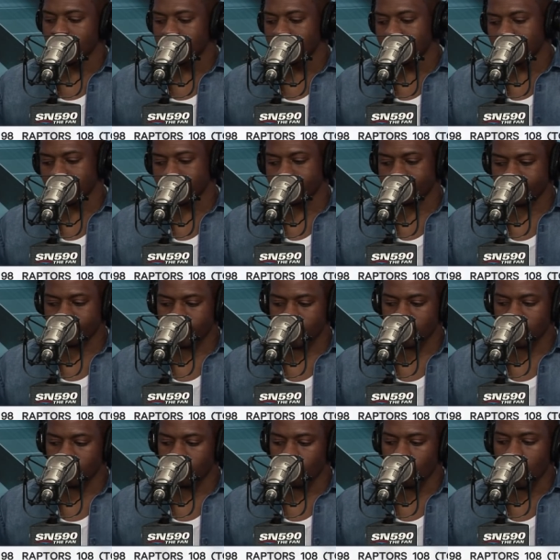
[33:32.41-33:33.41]
Listen,
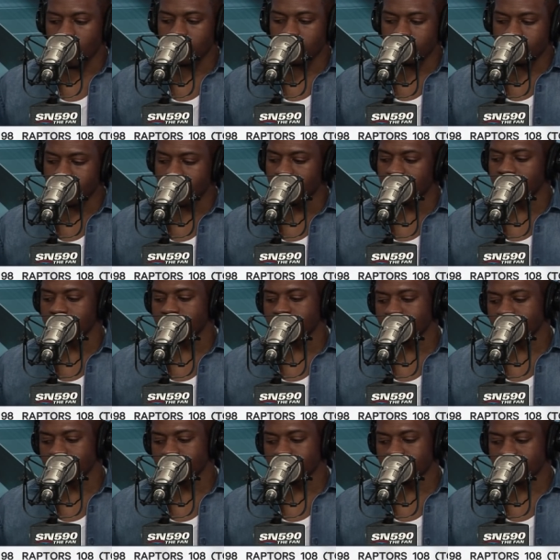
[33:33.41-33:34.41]
Wall and Beal
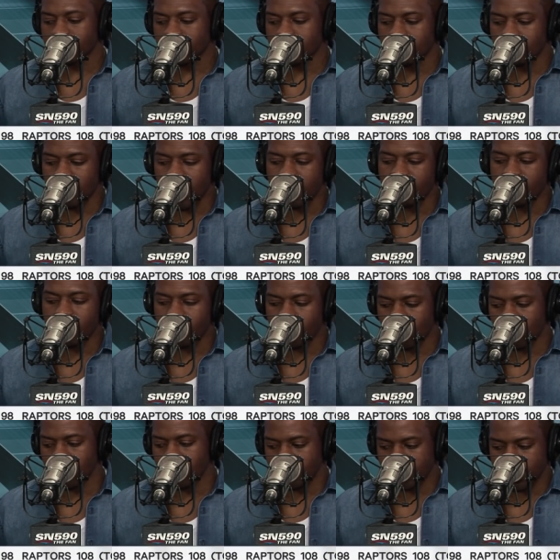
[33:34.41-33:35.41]
combined for
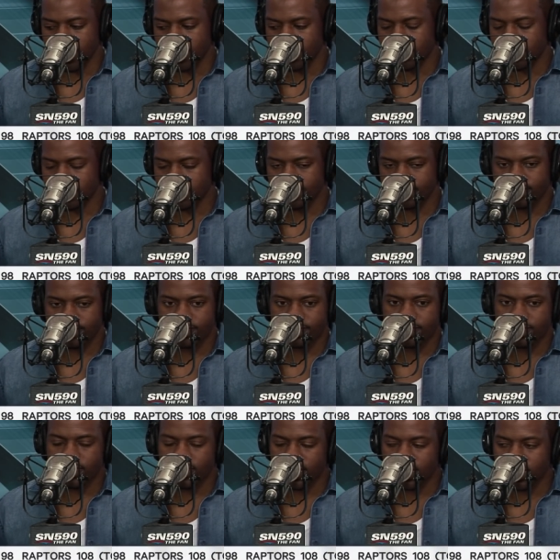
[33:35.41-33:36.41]
46.
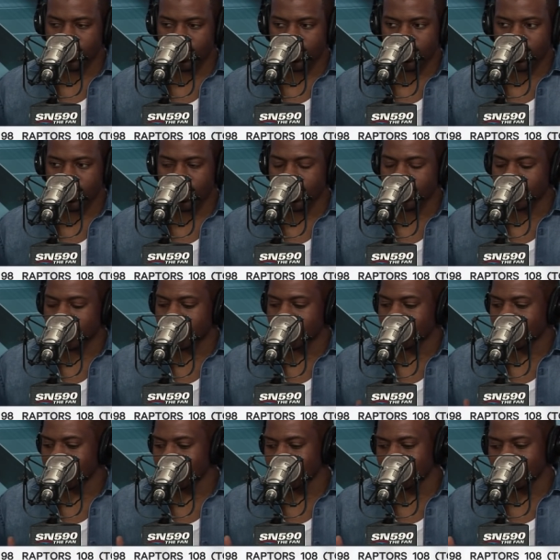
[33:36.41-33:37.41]

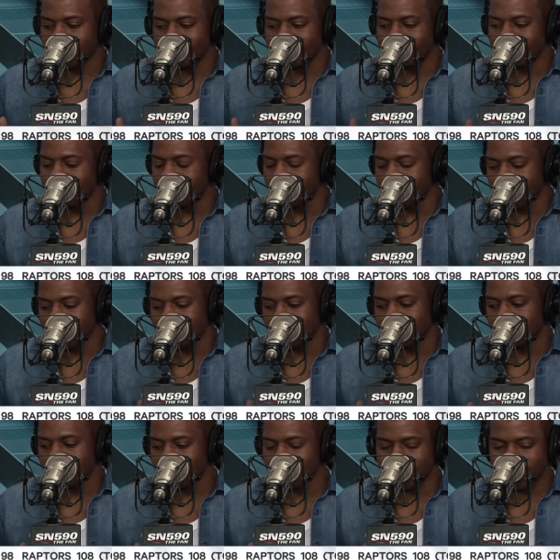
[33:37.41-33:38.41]
That's I mean
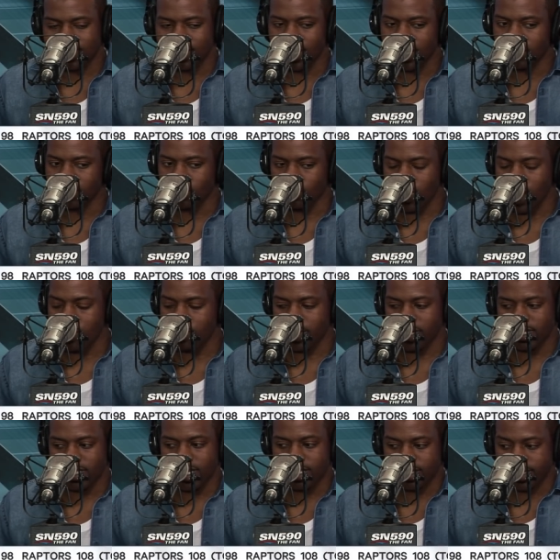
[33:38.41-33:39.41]
it's it's not great, but
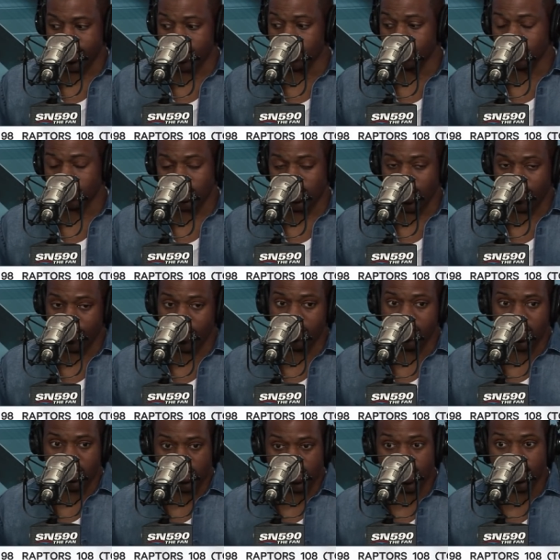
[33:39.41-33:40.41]
it's not terrible. It's not
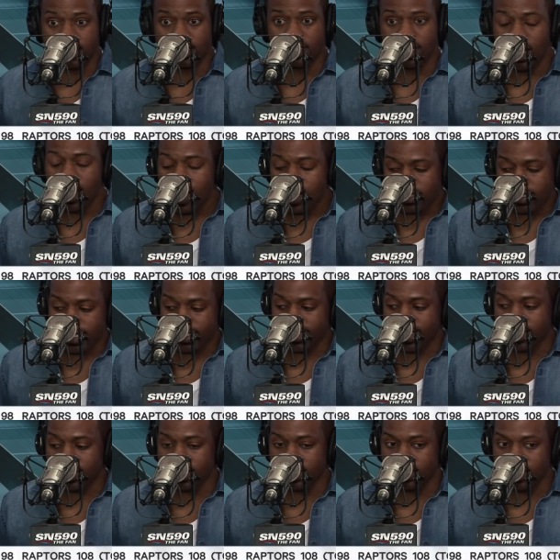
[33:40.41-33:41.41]
56, it's not
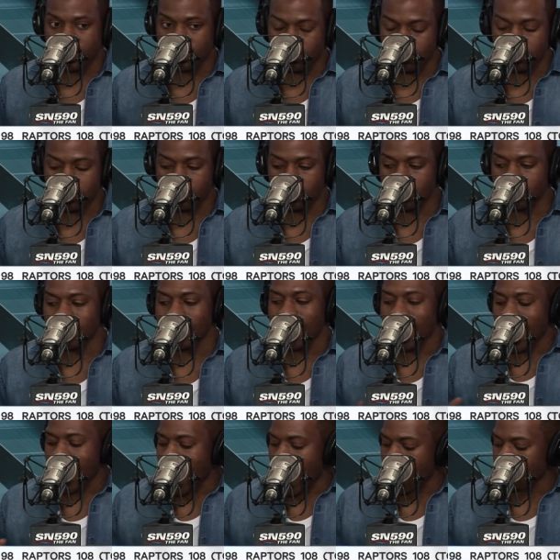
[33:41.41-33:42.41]
66 which could
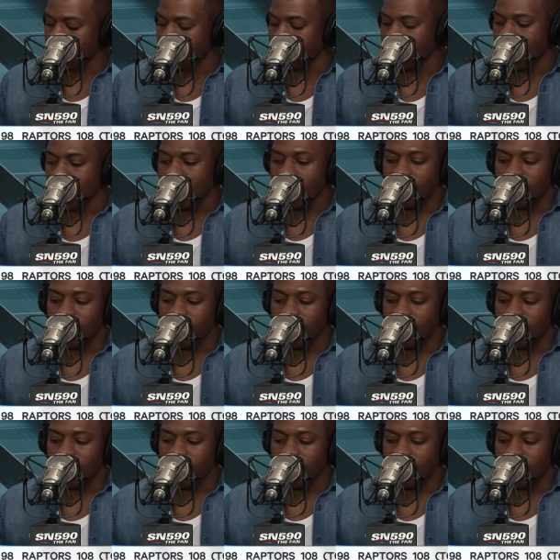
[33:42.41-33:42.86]
happen.